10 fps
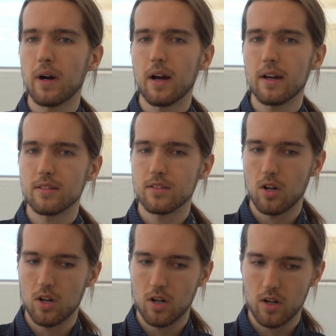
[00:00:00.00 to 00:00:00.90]
Pis
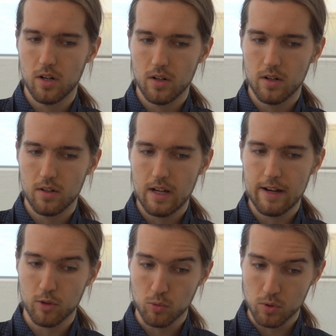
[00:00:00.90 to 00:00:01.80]

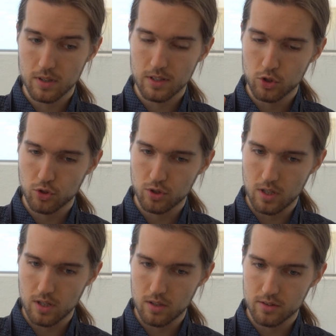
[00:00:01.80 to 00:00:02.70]
have a really
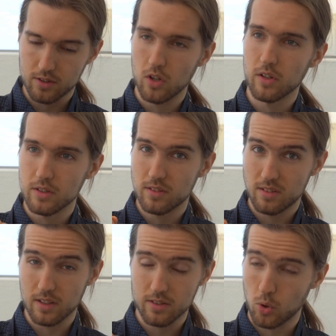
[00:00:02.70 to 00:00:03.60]
solid
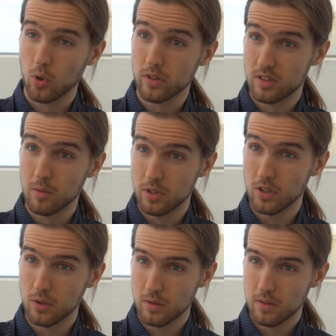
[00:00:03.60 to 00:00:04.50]
6-core CPU.